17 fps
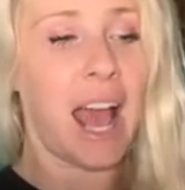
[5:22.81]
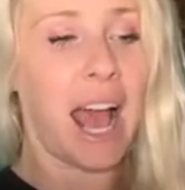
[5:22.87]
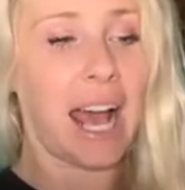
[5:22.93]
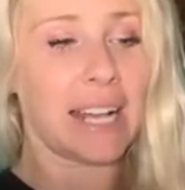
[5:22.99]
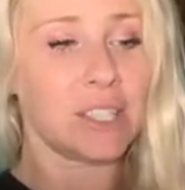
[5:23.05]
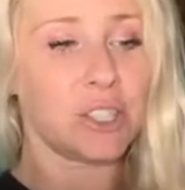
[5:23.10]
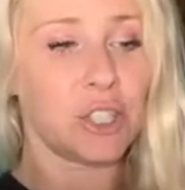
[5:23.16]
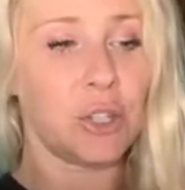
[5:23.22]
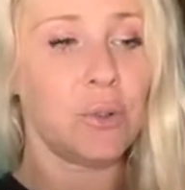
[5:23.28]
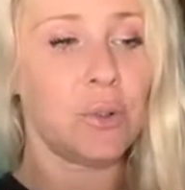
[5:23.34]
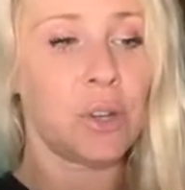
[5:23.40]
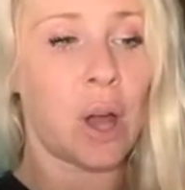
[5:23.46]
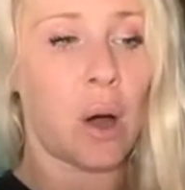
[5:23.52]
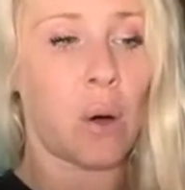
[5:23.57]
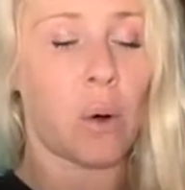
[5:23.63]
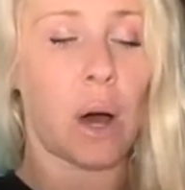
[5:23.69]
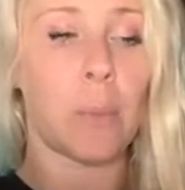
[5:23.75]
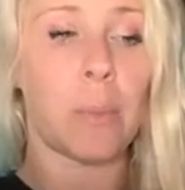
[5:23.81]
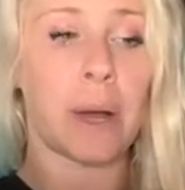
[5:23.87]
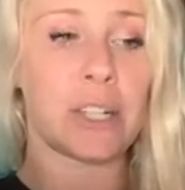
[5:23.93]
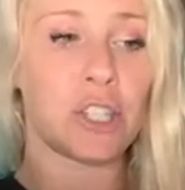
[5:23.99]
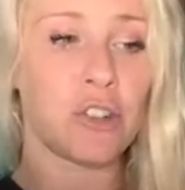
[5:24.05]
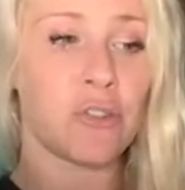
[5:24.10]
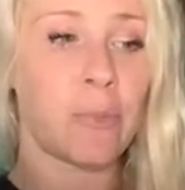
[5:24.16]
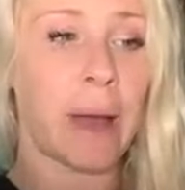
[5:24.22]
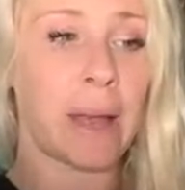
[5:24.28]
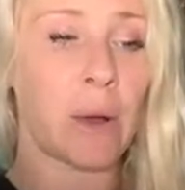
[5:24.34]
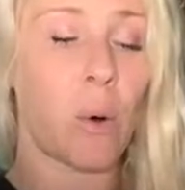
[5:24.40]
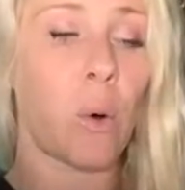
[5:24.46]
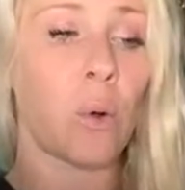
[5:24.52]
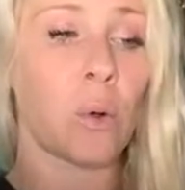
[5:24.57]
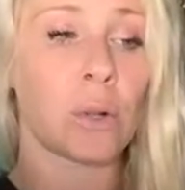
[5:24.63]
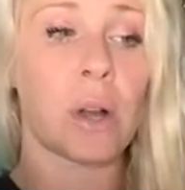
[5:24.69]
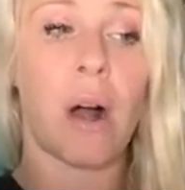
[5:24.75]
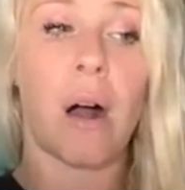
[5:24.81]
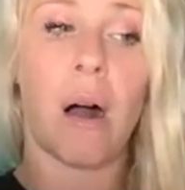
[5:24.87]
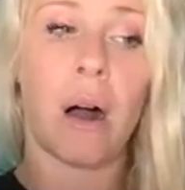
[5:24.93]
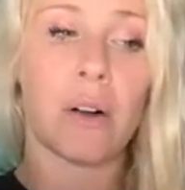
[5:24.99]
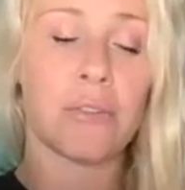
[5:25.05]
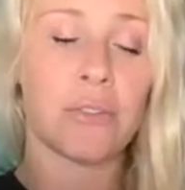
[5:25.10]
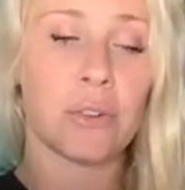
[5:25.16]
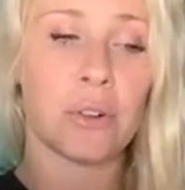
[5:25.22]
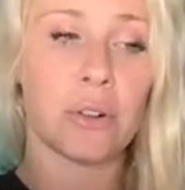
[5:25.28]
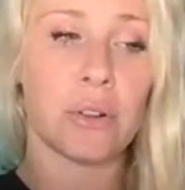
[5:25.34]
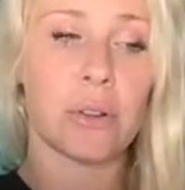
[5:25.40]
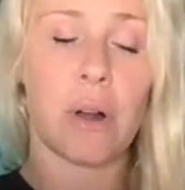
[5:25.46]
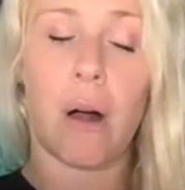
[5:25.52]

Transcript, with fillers: As you know, a bunch of my old awful,